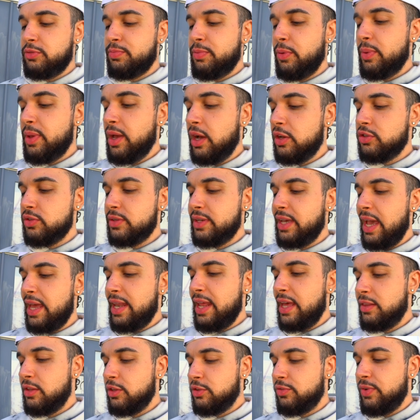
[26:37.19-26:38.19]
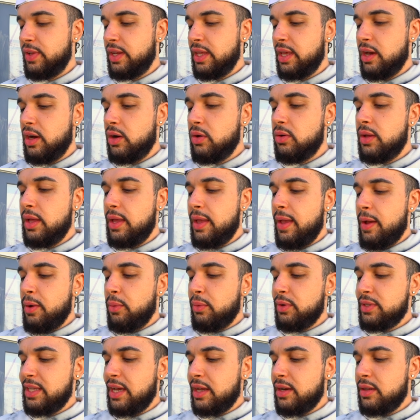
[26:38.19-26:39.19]
But we also can't end this video
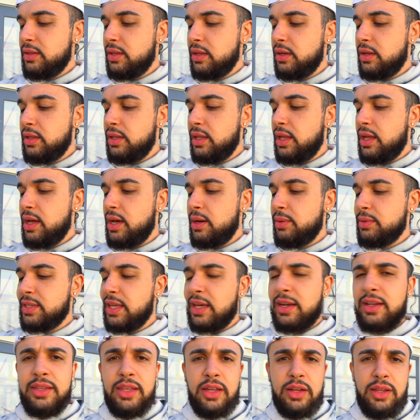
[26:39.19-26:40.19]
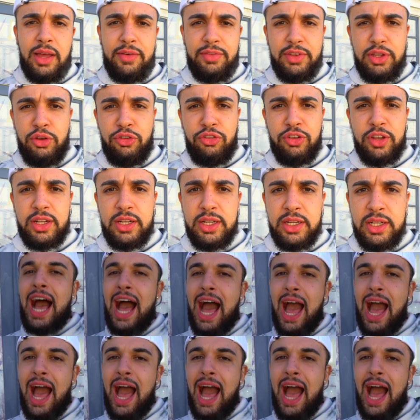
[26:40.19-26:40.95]
without a little uh, without a little evolution.